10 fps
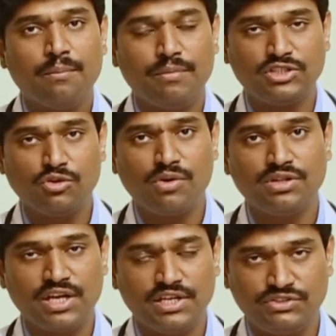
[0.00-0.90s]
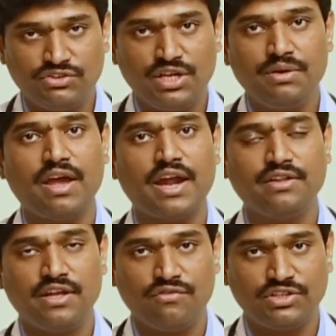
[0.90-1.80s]
Based upon the history and
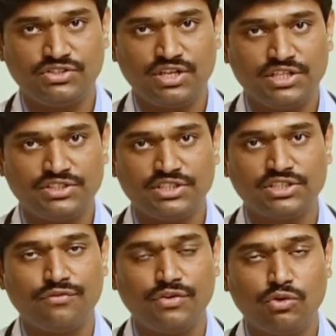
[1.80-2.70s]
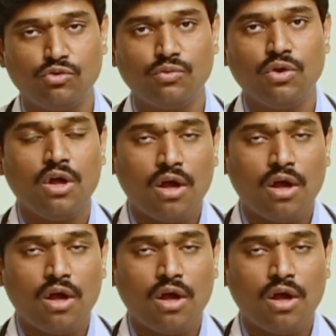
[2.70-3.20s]
the investigations that we do,